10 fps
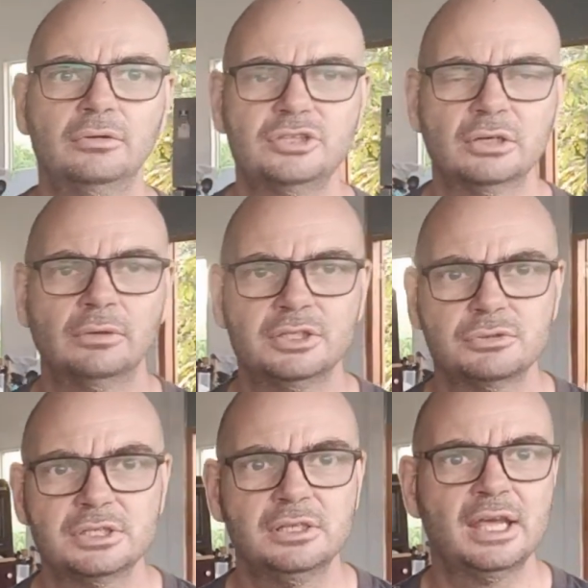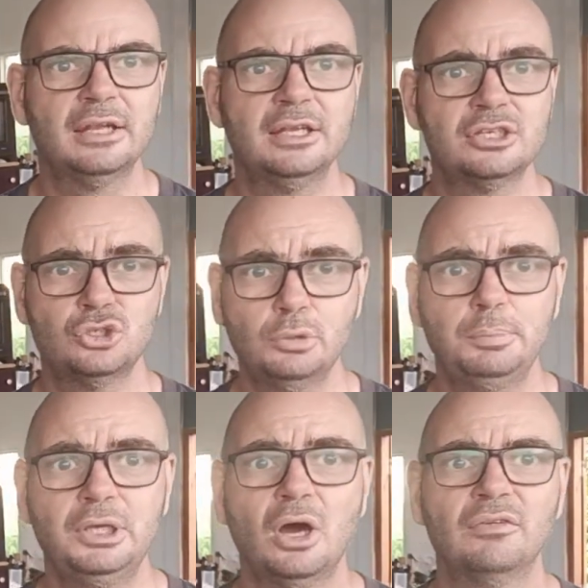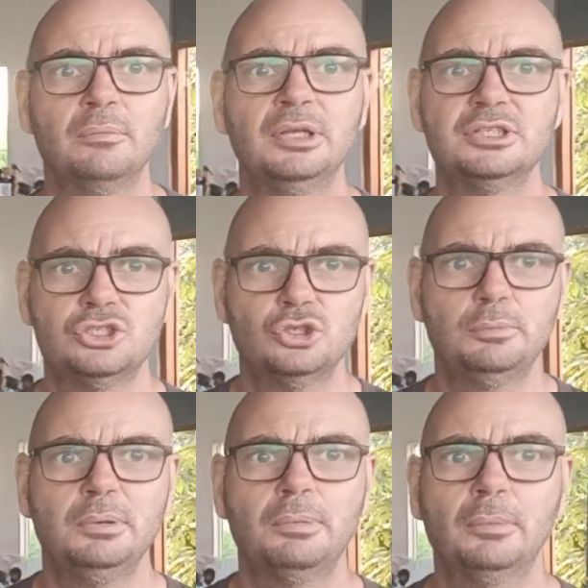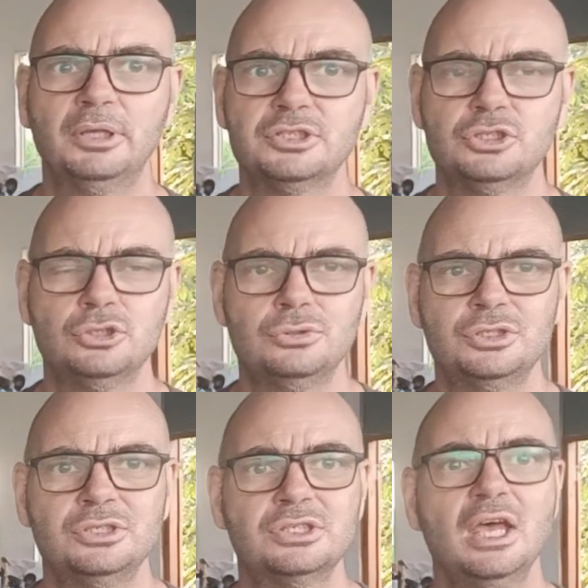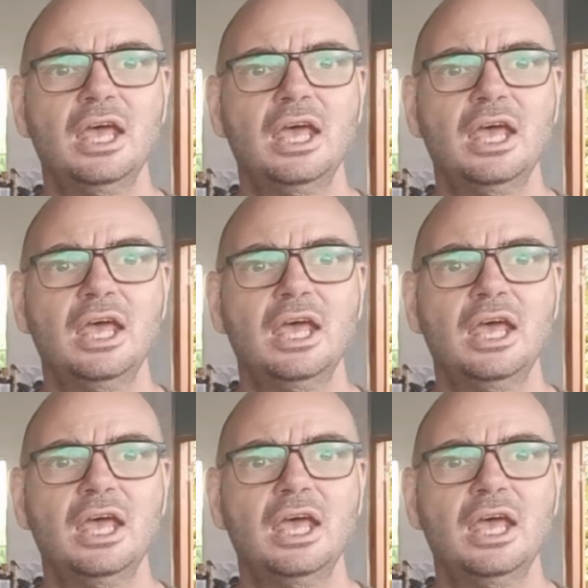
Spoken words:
general interest in that, and that should be governments, it should be public institutions